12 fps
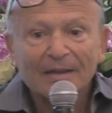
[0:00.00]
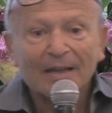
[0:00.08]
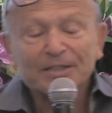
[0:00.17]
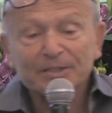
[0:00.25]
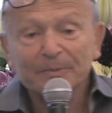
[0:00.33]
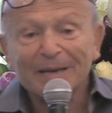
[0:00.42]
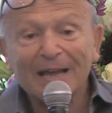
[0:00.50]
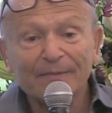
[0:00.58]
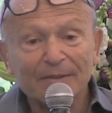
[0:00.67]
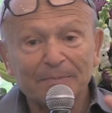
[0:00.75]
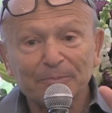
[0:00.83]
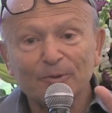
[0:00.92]
And she would
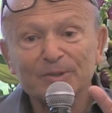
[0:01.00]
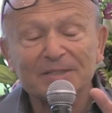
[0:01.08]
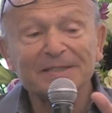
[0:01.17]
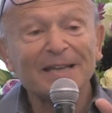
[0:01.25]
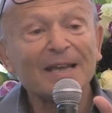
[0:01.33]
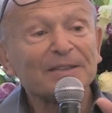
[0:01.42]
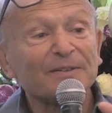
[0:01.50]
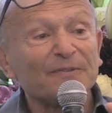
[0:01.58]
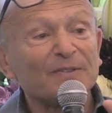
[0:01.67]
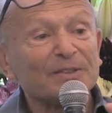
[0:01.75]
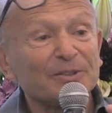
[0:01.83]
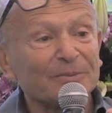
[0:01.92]
have that person take the
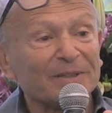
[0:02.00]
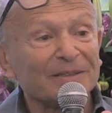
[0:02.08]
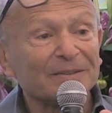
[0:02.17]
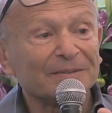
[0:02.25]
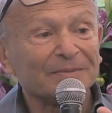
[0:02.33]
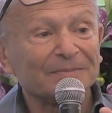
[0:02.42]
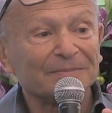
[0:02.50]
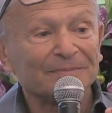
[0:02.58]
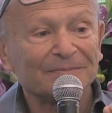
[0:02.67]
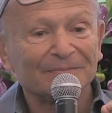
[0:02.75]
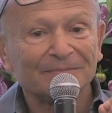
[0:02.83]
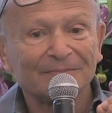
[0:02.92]
figurine
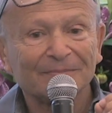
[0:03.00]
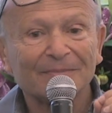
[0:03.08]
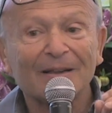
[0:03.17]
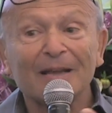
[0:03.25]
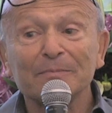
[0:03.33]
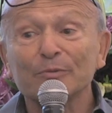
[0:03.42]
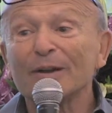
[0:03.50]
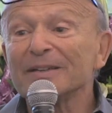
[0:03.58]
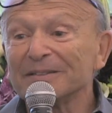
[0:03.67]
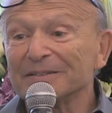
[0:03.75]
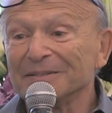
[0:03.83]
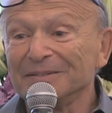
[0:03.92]
and
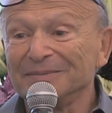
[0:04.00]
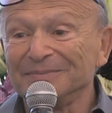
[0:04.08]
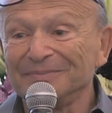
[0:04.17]
break it.